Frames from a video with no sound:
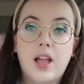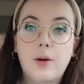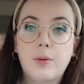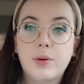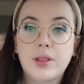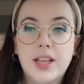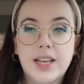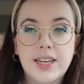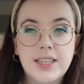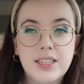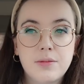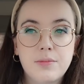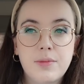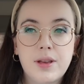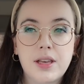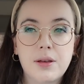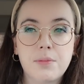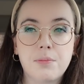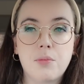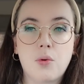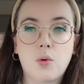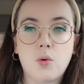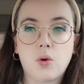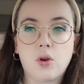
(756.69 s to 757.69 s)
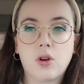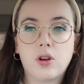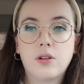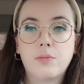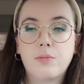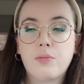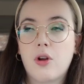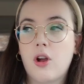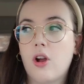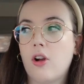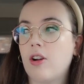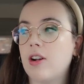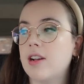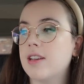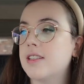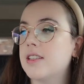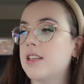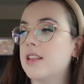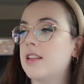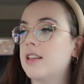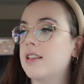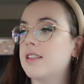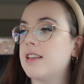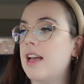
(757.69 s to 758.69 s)
I would like to make more progress
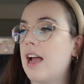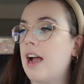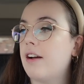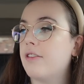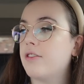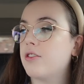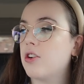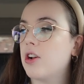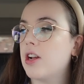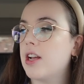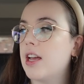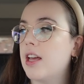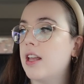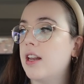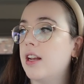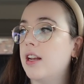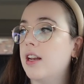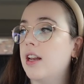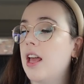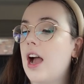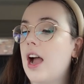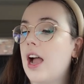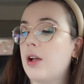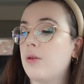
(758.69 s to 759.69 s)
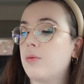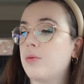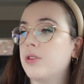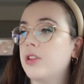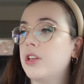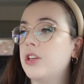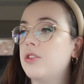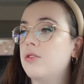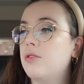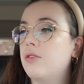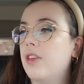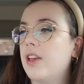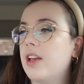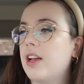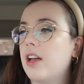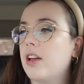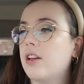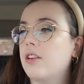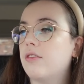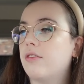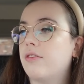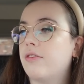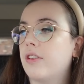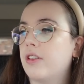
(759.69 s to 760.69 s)
in this after I edit. I really do think I
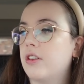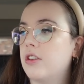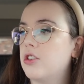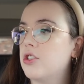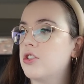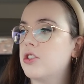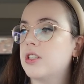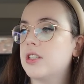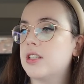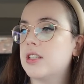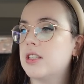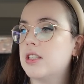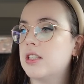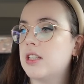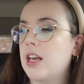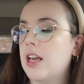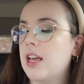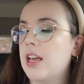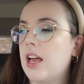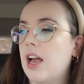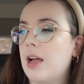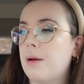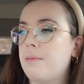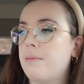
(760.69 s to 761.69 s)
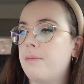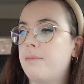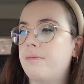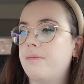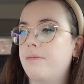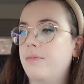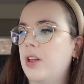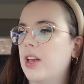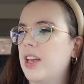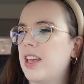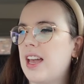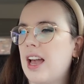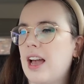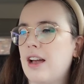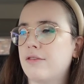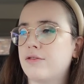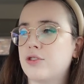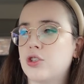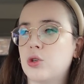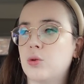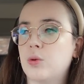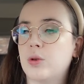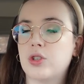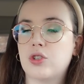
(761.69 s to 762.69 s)
could finish this today. I like have
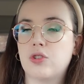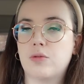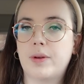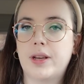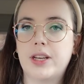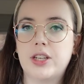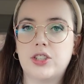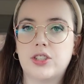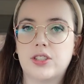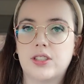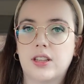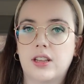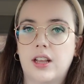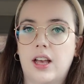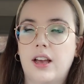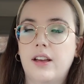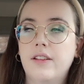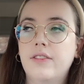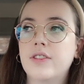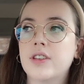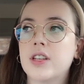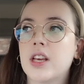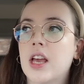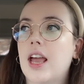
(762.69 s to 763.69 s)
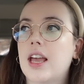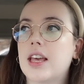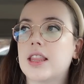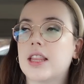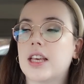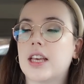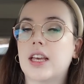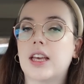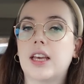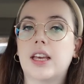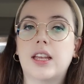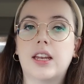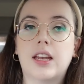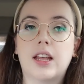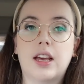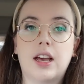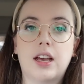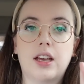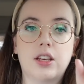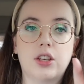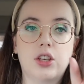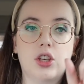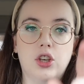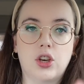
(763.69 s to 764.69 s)
200 pages left, and then
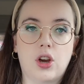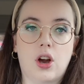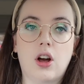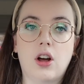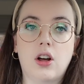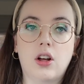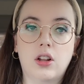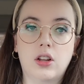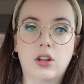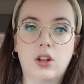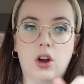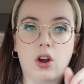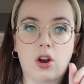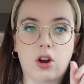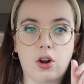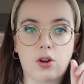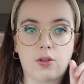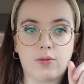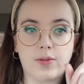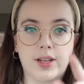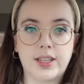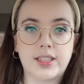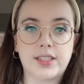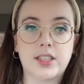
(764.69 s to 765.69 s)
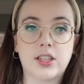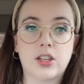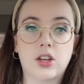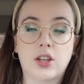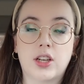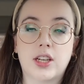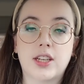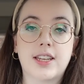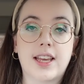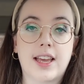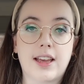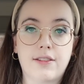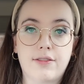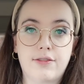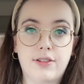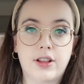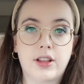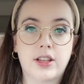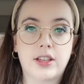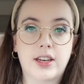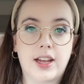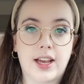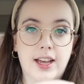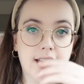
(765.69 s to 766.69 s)
y'all are resting on A Day of
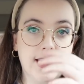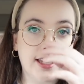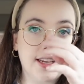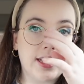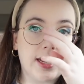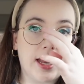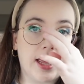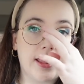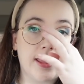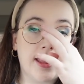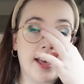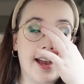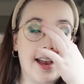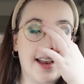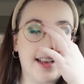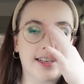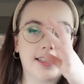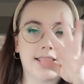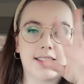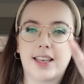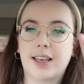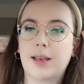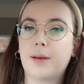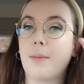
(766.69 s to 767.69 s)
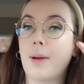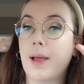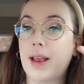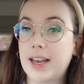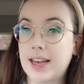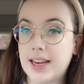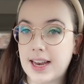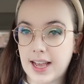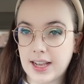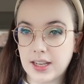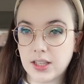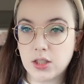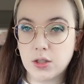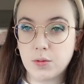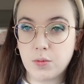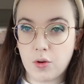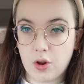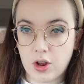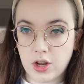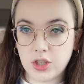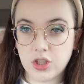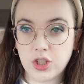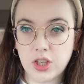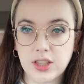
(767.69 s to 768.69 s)
Fallen Night, and that is like my next
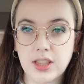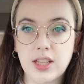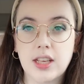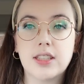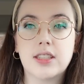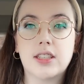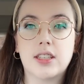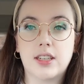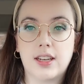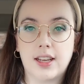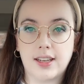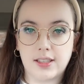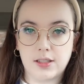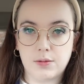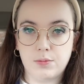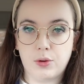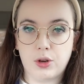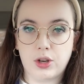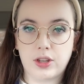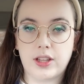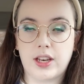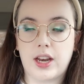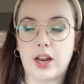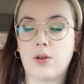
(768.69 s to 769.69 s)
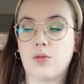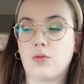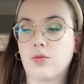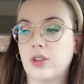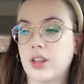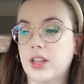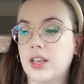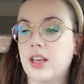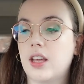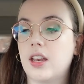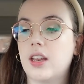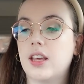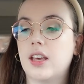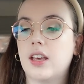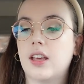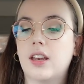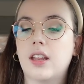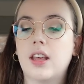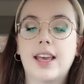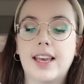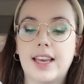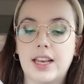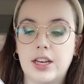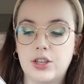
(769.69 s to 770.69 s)
project. That's the next book that I really got to get
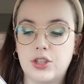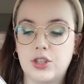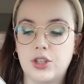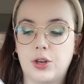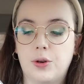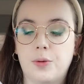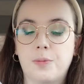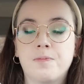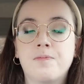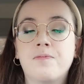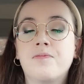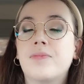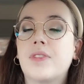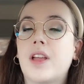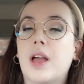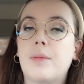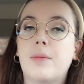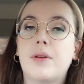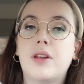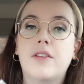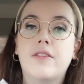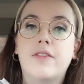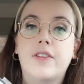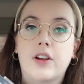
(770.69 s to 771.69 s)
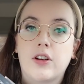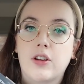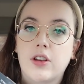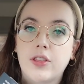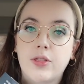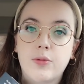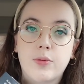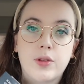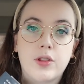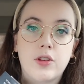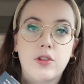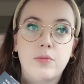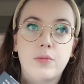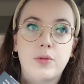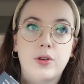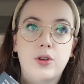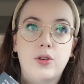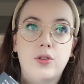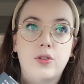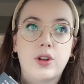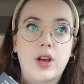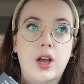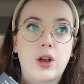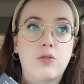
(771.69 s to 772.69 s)
into. I'm in a very thriller
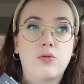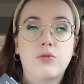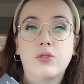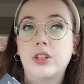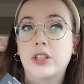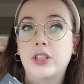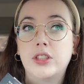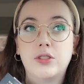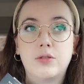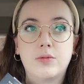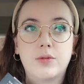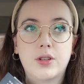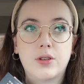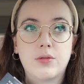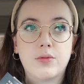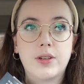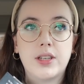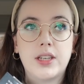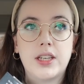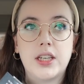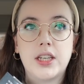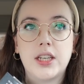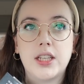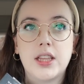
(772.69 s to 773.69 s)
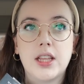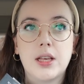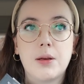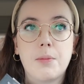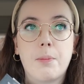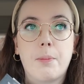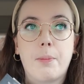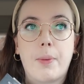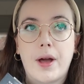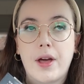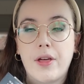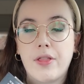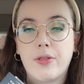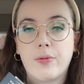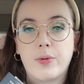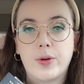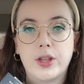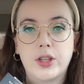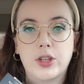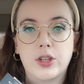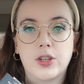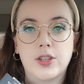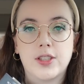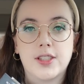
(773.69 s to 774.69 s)
mood. I really don't want to read anything but
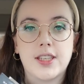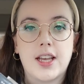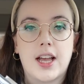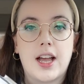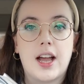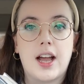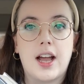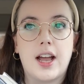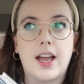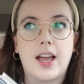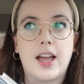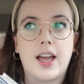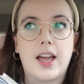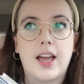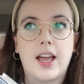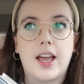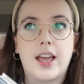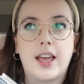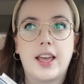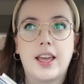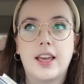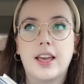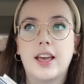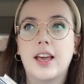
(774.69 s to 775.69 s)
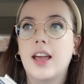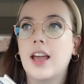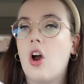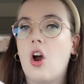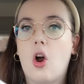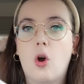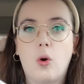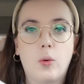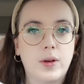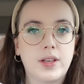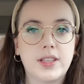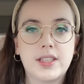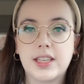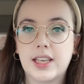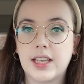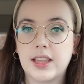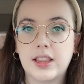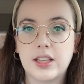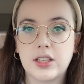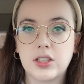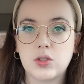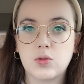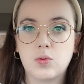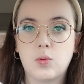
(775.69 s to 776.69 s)
thrillers. I always get
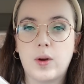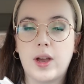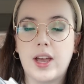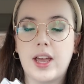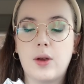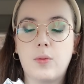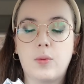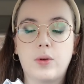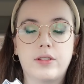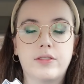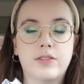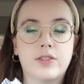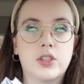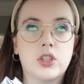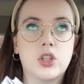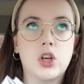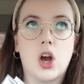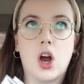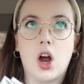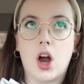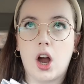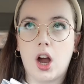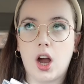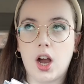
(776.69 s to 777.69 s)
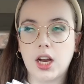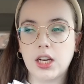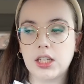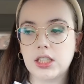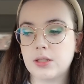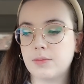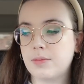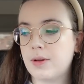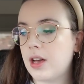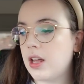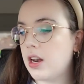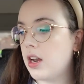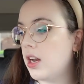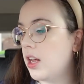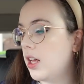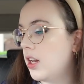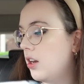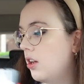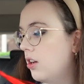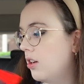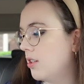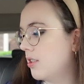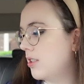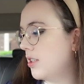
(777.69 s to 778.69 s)
this way. We've talked about it ad
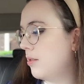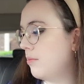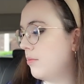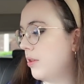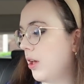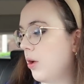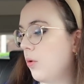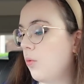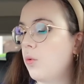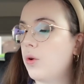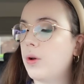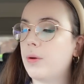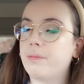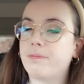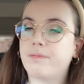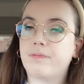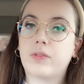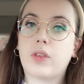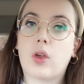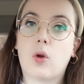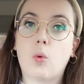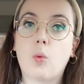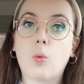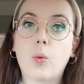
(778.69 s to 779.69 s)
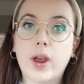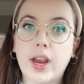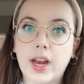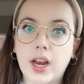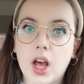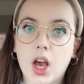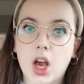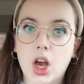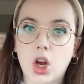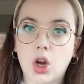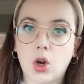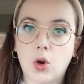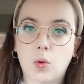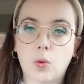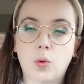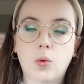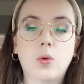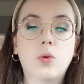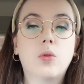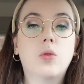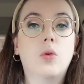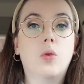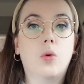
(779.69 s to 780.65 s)
nauseum. Like we know.